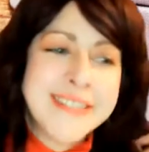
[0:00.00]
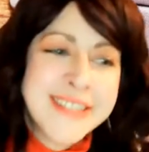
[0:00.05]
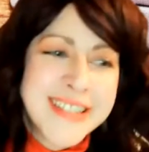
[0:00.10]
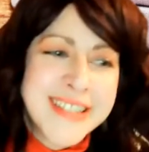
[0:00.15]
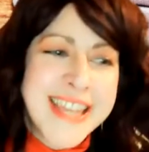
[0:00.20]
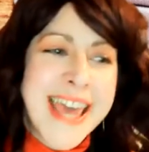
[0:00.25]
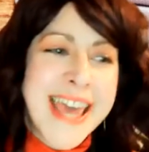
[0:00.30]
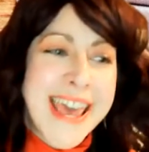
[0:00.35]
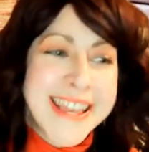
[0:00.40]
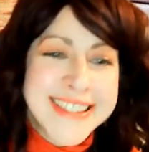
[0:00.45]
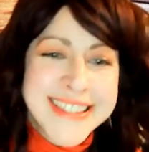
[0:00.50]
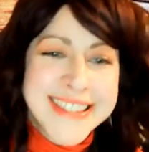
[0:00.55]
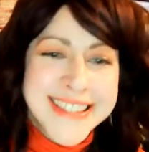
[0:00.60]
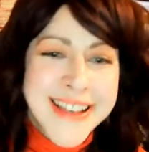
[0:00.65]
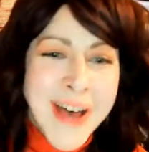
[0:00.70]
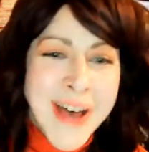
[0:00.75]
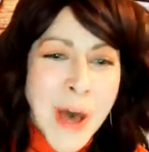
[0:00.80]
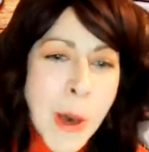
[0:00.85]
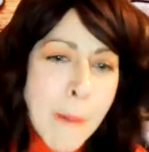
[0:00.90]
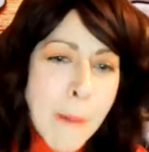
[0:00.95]
Yes,
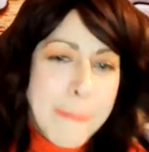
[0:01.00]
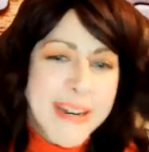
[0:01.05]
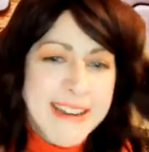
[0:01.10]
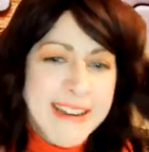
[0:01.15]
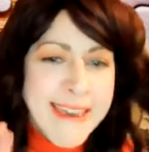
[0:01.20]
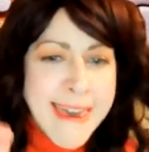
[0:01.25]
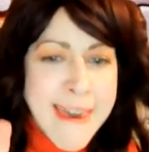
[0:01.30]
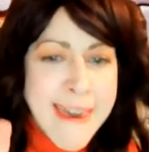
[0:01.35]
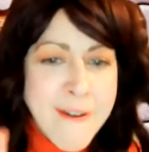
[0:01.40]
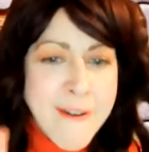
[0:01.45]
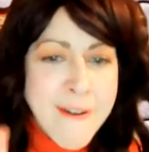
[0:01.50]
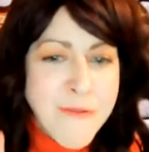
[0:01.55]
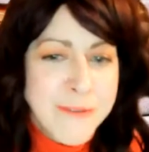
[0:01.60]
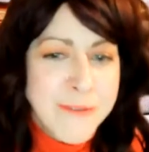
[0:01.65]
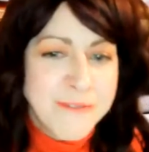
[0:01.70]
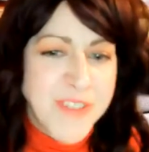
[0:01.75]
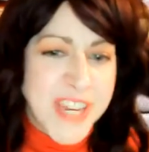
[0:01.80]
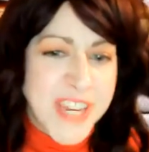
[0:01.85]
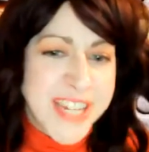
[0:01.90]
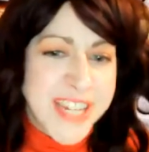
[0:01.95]
but every
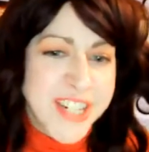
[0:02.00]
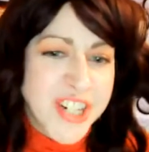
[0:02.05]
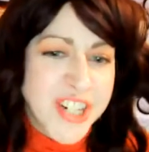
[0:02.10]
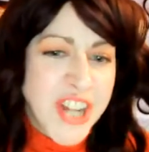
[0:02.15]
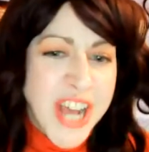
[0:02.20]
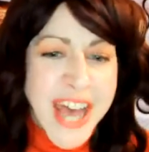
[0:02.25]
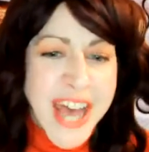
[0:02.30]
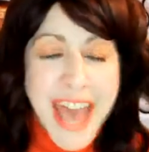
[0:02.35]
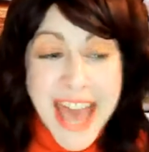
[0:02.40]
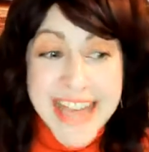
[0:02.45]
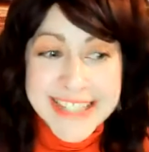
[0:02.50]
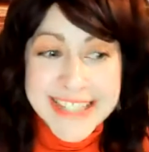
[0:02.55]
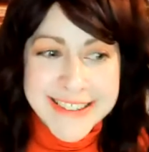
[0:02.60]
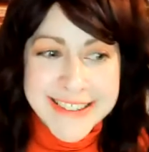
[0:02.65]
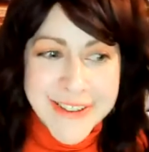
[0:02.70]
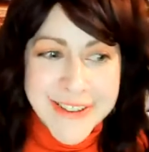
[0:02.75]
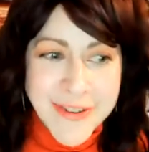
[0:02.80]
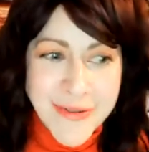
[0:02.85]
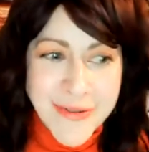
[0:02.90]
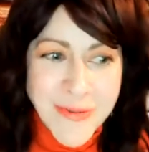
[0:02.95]
fish has its
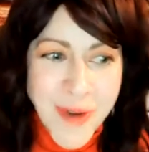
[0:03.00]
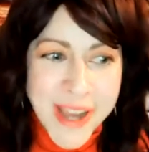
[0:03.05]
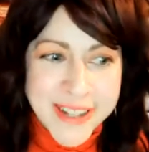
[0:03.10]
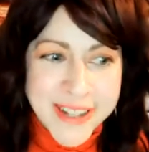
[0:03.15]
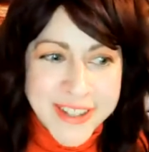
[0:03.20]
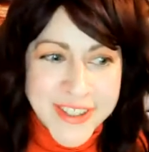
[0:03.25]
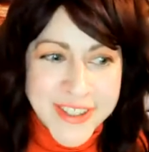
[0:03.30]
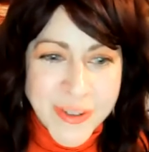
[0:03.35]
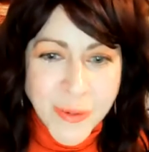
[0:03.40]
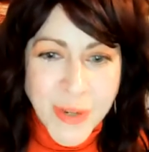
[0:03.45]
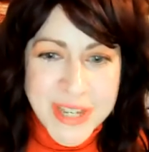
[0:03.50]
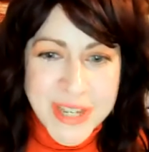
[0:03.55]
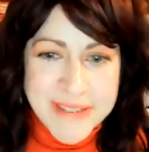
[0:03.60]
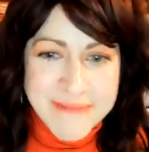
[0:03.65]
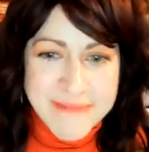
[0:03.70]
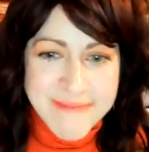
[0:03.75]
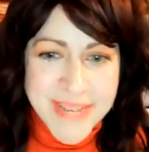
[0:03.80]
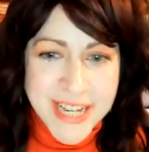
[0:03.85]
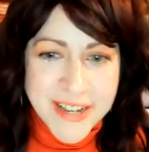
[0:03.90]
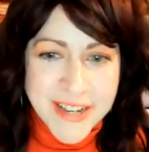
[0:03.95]
own way to
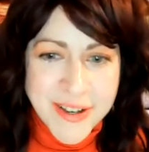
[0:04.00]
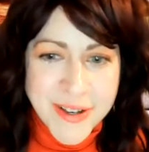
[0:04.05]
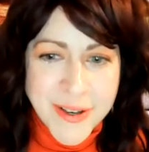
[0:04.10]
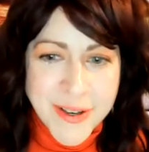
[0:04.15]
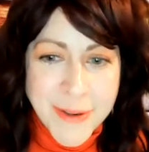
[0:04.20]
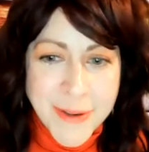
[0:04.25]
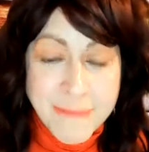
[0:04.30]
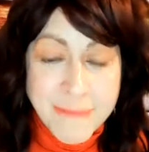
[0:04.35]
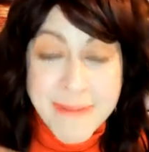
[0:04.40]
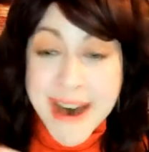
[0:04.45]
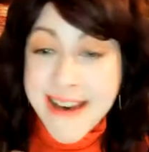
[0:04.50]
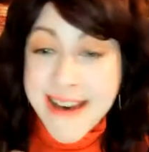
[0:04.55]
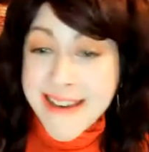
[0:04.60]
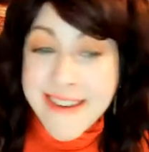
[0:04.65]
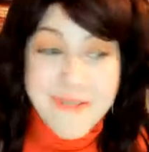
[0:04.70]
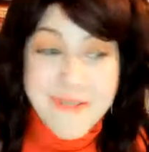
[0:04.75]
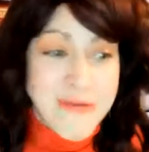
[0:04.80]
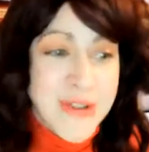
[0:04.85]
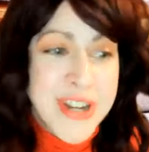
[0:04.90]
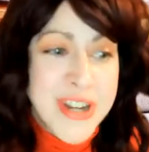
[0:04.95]
swim. My
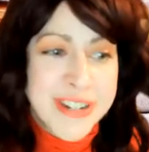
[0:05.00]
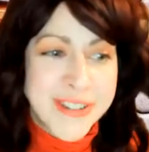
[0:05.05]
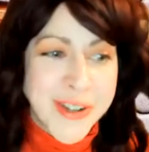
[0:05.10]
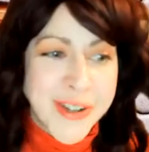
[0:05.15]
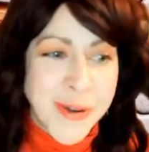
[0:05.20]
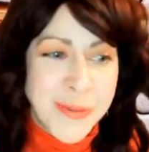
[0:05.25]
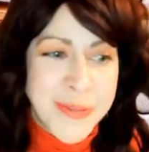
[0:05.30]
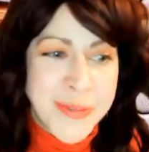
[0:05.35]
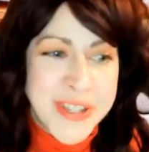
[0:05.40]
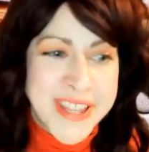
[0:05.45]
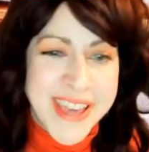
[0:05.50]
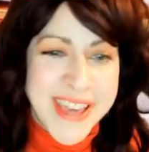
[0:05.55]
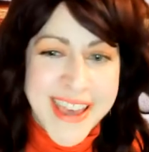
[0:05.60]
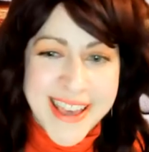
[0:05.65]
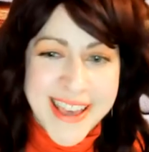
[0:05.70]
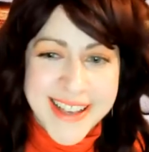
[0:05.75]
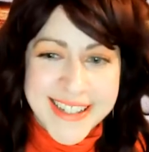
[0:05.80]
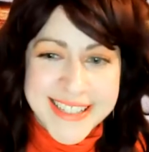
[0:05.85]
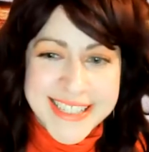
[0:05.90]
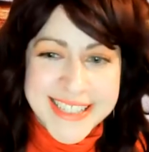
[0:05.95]
Aunt Rena told me
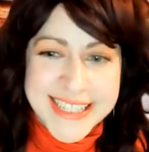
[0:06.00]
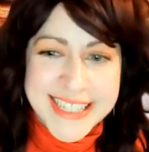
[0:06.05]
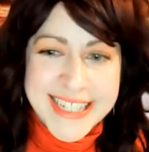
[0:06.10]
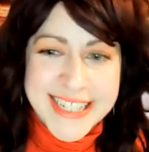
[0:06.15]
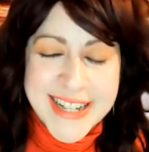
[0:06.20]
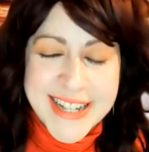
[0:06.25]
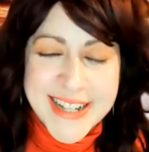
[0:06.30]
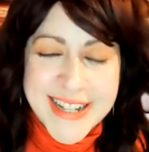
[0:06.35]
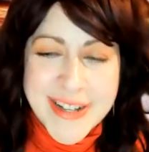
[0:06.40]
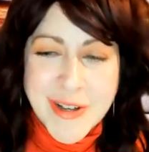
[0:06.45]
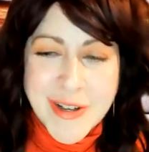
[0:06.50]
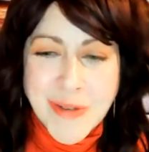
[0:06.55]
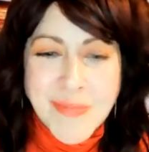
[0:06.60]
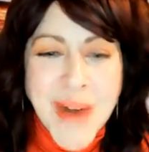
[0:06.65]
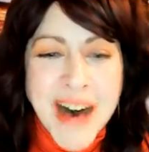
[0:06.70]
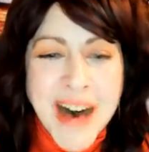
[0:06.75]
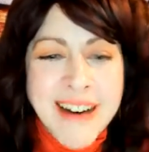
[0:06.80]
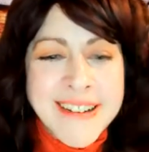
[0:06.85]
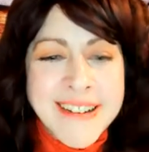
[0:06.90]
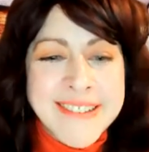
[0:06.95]
that.
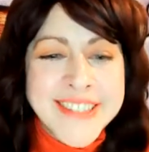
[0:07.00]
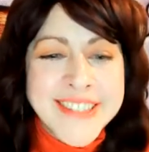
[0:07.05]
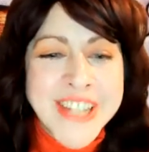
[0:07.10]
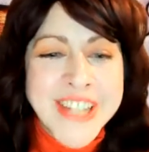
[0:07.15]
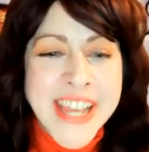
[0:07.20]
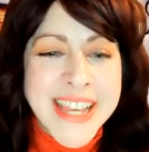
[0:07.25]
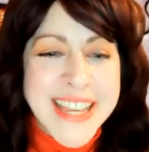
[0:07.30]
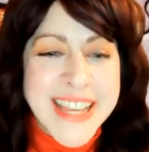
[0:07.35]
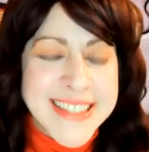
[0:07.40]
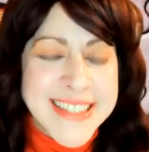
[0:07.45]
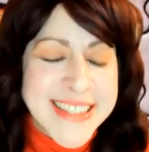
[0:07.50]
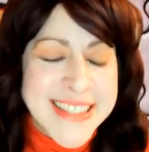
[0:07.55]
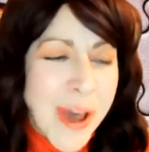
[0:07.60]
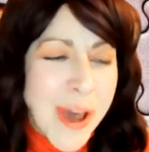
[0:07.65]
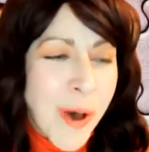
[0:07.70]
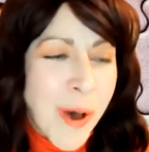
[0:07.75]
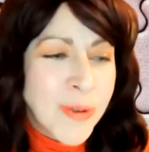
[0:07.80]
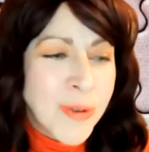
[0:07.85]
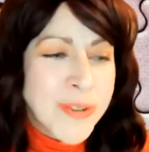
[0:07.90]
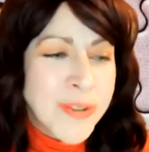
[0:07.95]
My Uncle Jink is the
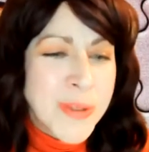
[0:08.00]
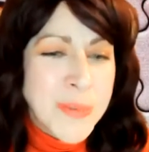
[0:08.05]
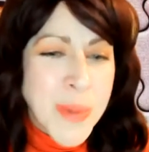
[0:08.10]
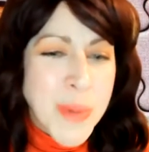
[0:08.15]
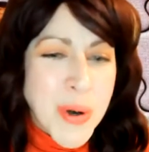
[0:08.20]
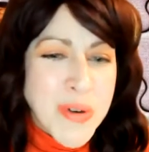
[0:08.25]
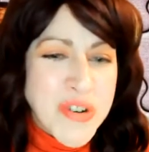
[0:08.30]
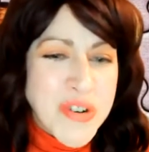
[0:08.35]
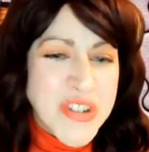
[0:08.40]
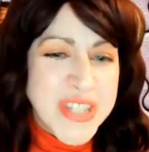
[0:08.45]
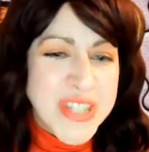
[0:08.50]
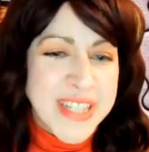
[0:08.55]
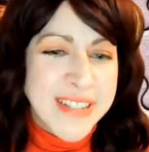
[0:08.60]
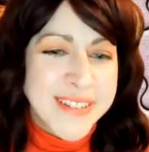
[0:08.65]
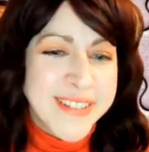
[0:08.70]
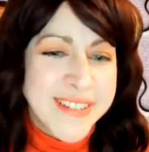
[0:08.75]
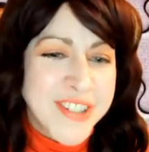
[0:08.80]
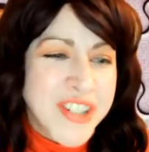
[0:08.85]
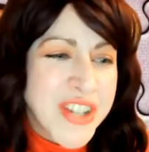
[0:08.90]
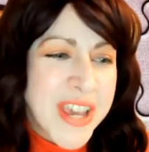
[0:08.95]
only person
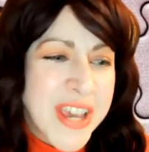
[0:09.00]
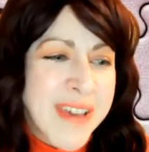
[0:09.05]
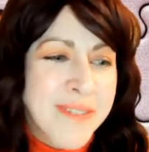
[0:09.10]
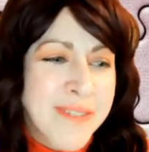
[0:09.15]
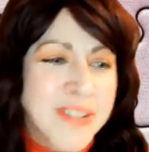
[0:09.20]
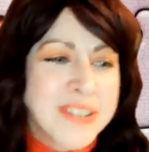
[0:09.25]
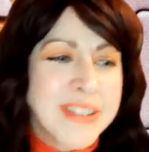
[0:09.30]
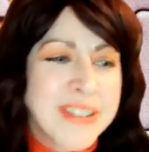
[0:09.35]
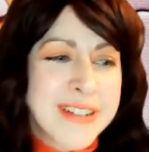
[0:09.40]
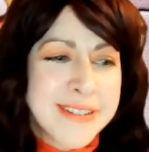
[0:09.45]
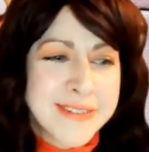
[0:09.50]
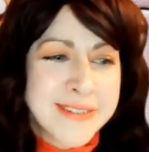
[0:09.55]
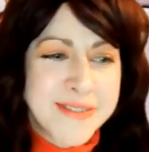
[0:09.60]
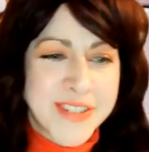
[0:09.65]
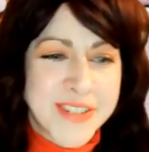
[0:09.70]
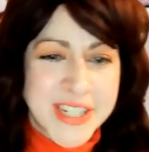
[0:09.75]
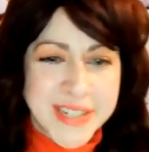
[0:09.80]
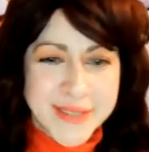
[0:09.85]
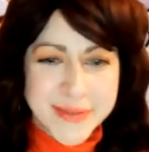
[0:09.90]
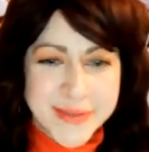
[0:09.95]
she ever loved.